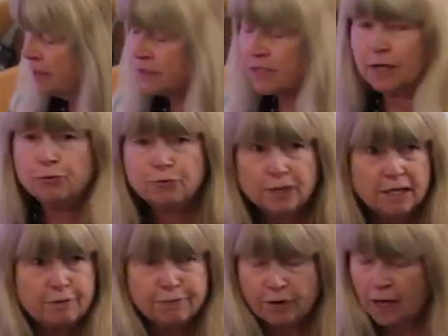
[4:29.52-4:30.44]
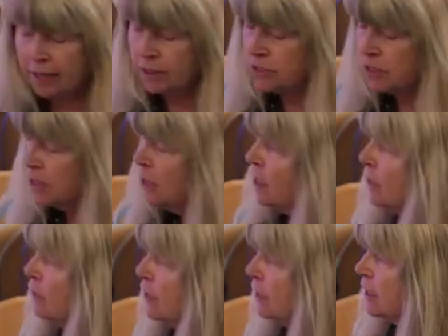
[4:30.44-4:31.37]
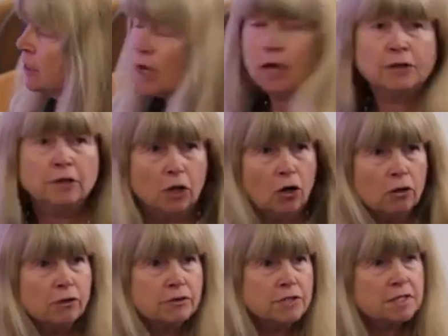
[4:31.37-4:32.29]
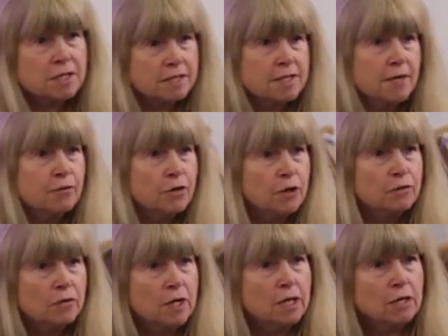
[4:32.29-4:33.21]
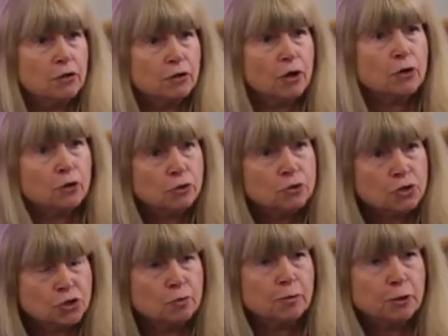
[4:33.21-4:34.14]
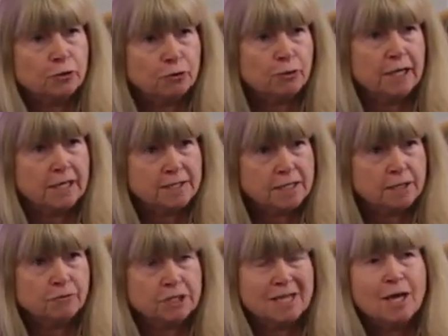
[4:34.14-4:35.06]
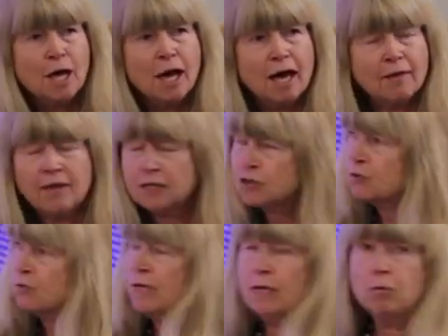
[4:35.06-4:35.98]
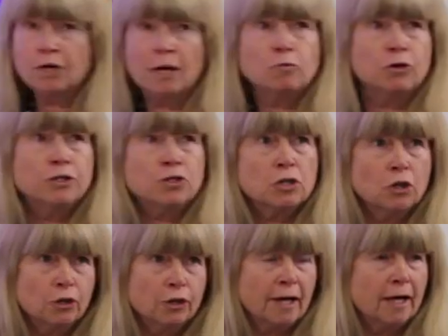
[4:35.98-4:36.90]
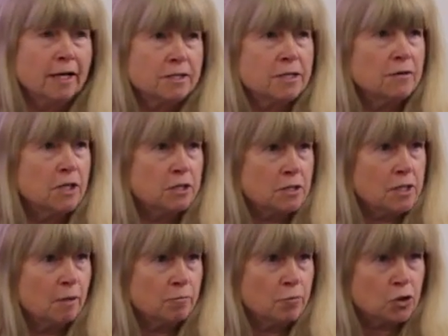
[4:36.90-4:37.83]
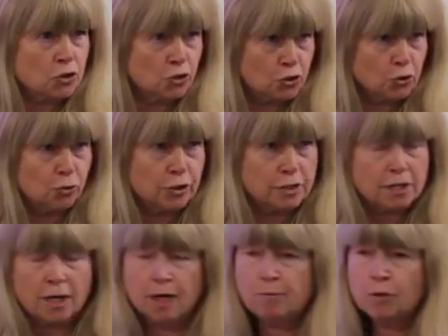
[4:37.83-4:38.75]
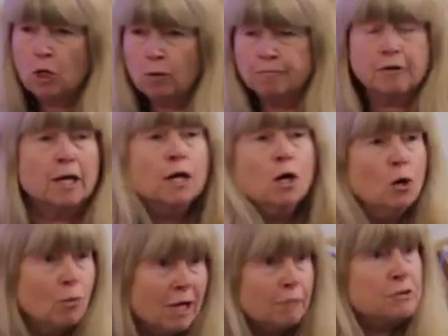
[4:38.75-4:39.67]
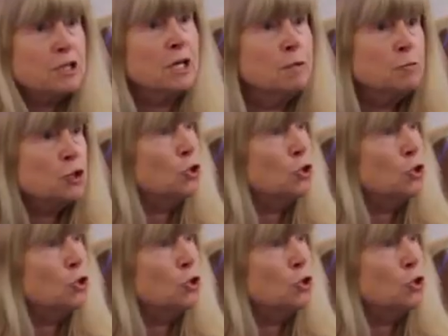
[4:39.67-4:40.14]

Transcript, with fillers: and I really find that it unlocks, as I said, the consumer creativity. And that's really what I'm going to look at in this short time, and hopefully we'll have time to